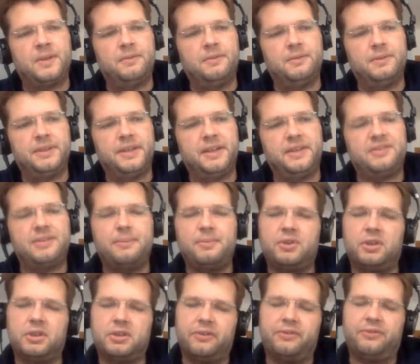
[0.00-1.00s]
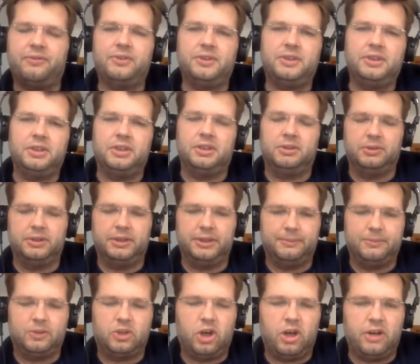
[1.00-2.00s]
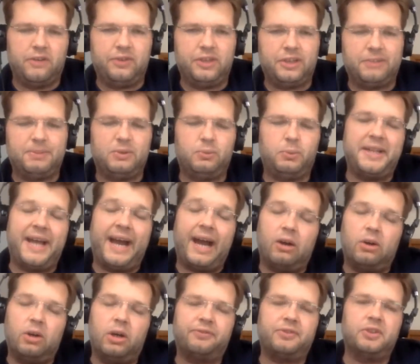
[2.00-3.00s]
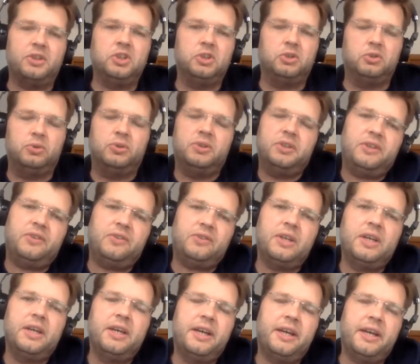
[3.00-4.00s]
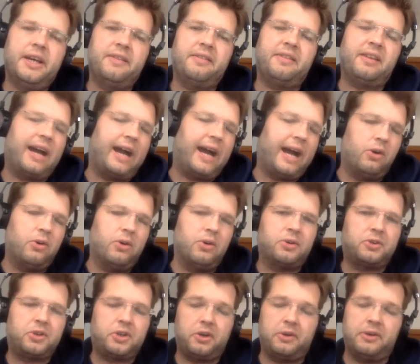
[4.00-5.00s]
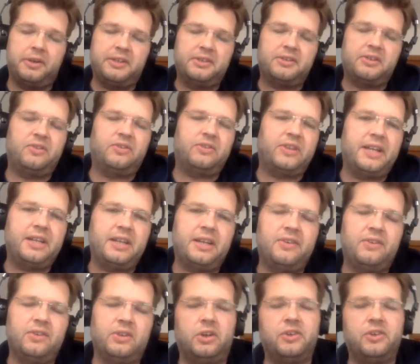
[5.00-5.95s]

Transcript: there's some sort of conflict between how often you do this and how current this data is,